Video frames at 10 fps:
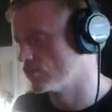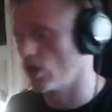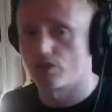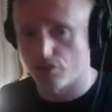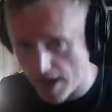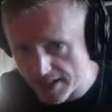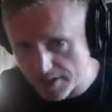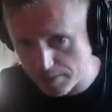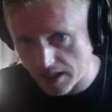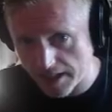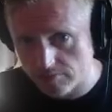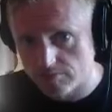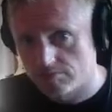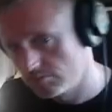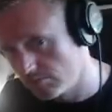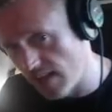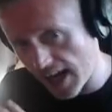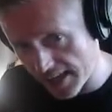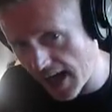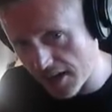Dr. Rex player.
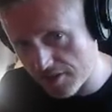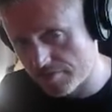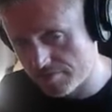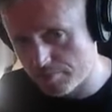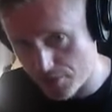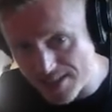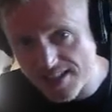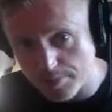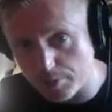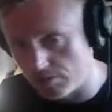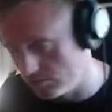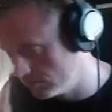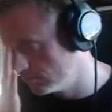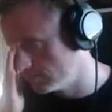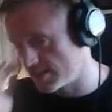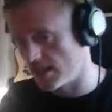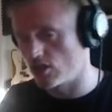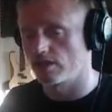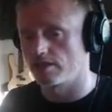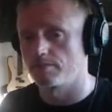That kind of principle,
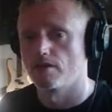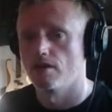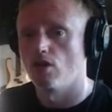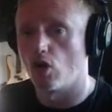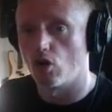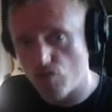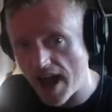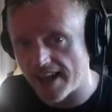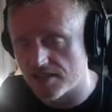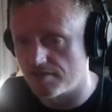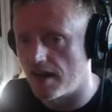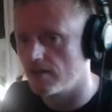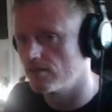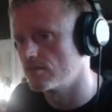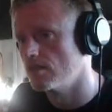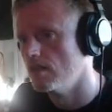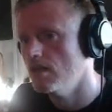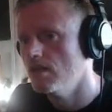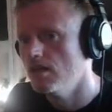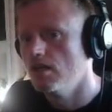essentially, or Rex files.
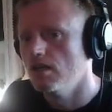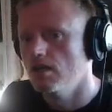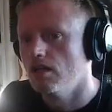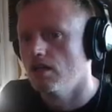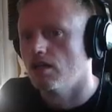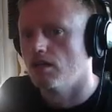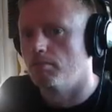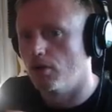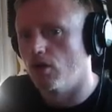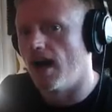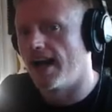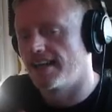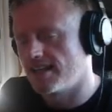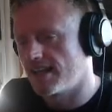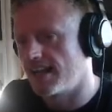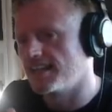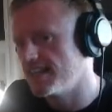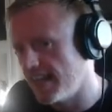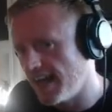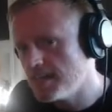But I can kind of
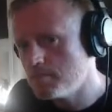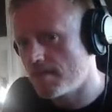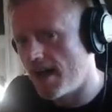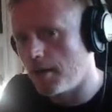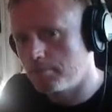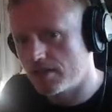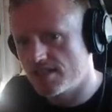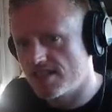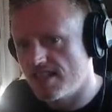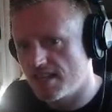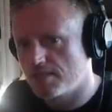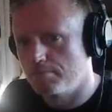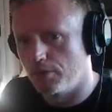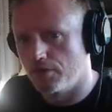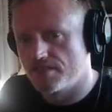game that, because this button